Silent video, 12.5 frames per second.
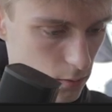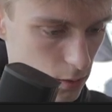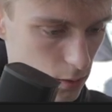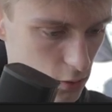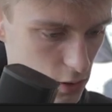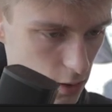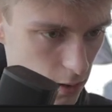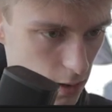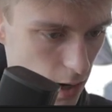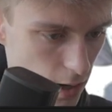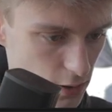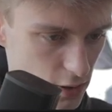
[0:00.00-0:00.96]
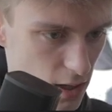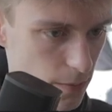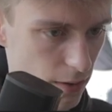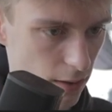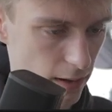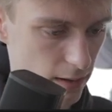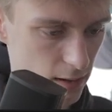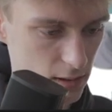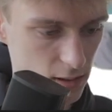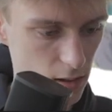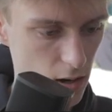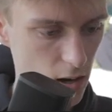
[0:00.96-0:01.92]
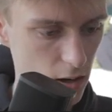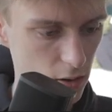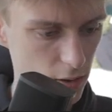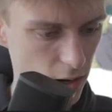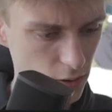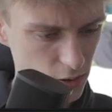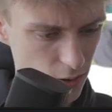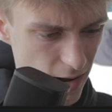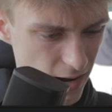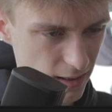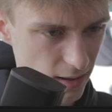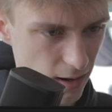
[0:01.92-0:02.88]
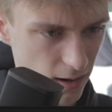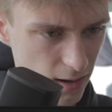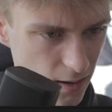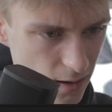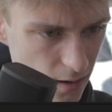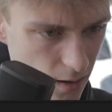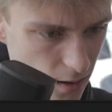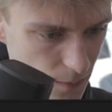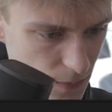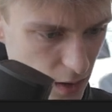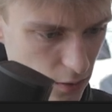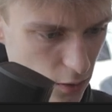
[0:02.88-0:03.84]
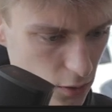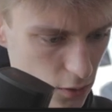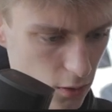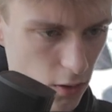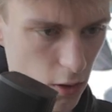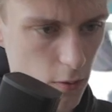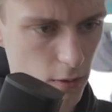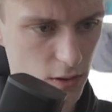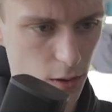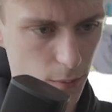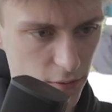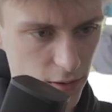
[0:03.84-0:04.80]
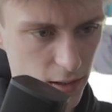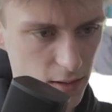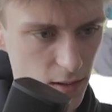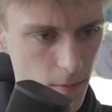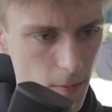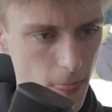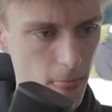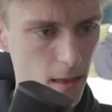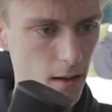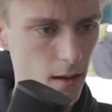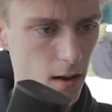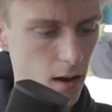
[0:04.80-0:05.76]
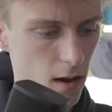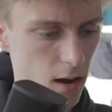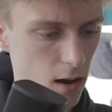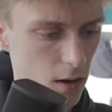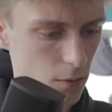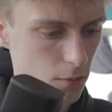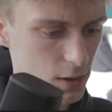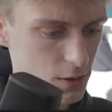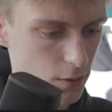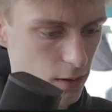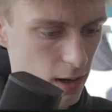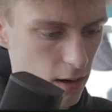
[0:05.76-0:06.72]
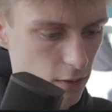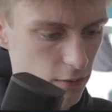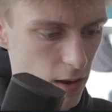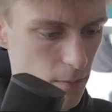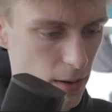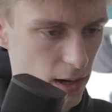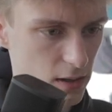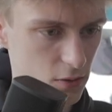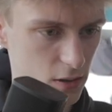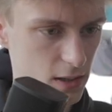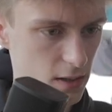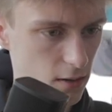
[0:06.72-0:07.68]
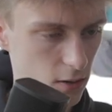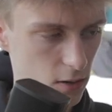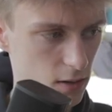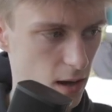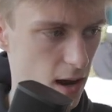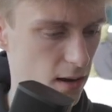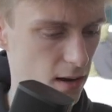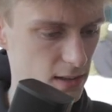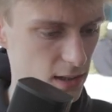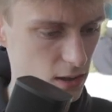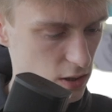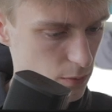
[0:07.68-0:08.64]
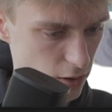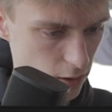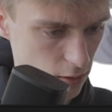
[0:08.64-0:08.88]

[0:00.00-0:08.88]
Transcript: usually I just keep it like this. You can also add like another glow on top of it, which will kind of impact your scene a lot. And that's actually pretty